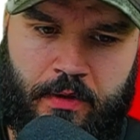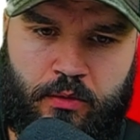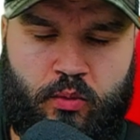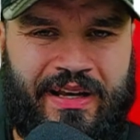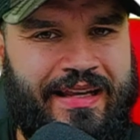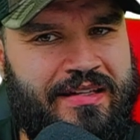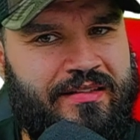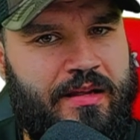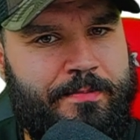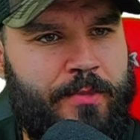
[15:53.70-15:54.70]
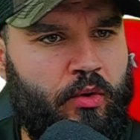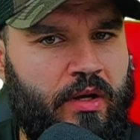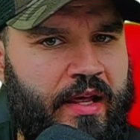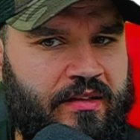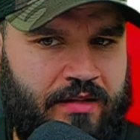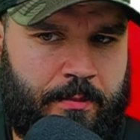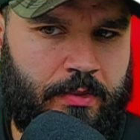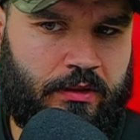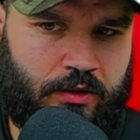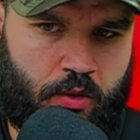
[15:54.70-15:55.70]
we like to say moral
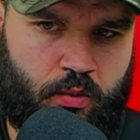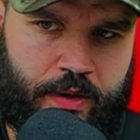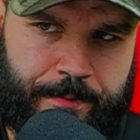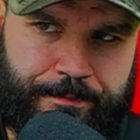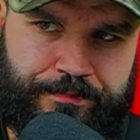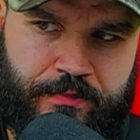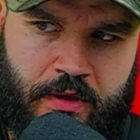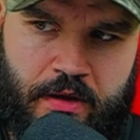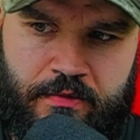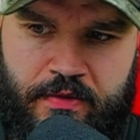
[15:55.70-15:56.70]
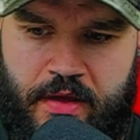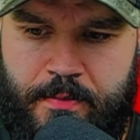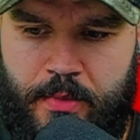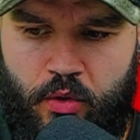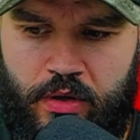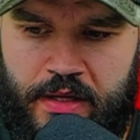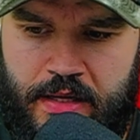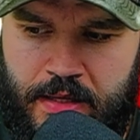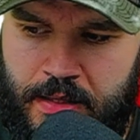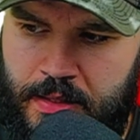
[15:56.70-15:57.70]
example, don't we? If they're
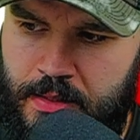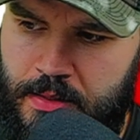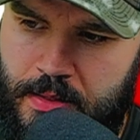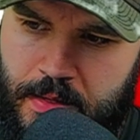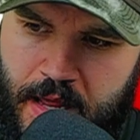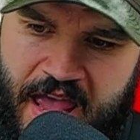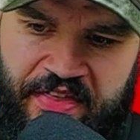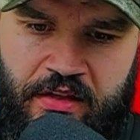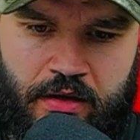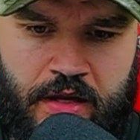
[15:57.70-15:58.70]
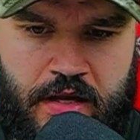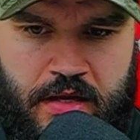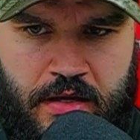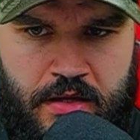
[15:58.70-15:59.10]
morally and ethically